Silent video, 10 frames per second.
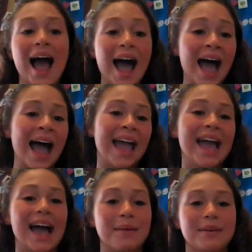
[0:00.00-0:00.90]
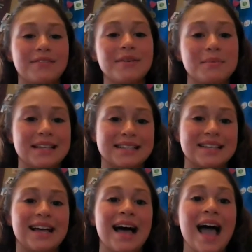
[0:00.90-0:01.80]
Hi, I'm Avery
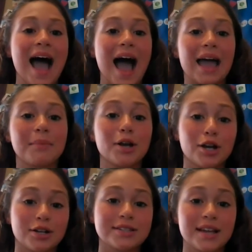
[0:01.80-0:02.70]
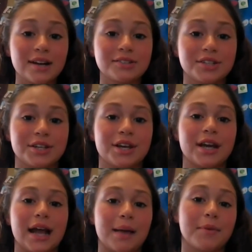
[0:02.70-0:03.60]
Measle. I'm a Girl Scout junior
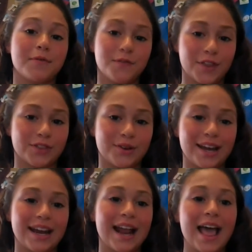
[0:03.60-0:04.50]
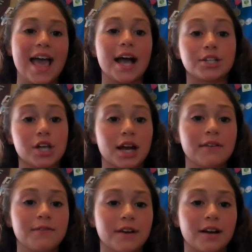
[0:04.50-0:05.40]
and I'm in fifth grade at John
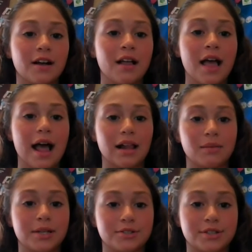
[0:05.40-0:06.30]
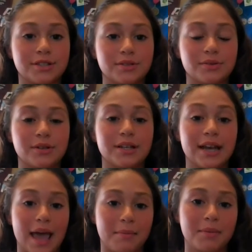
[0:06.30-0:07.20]
F. Farrell Elementary School
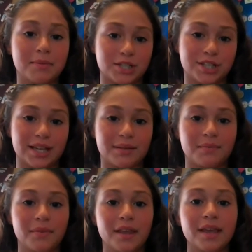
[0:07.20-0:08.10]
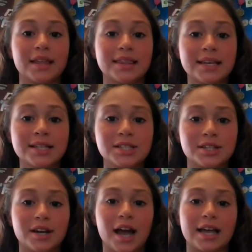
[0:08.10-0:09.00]
in Emmett, Michigan. This
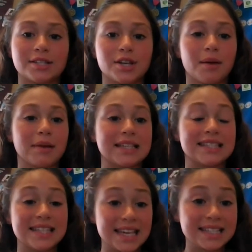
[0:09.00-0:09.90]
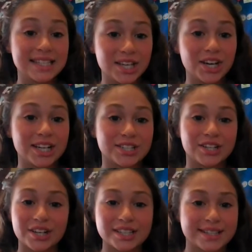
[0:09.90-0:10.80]
year, I start my sixth year as a
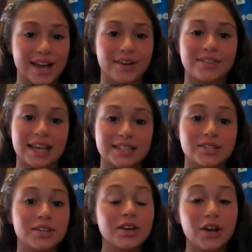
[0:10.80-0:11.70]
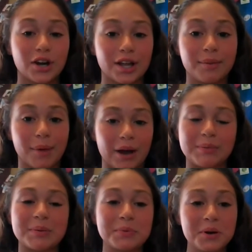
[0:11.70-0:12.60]
Girl Scout thanks to the Girl
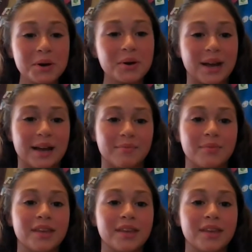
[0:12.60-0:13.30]
Empowerment Program.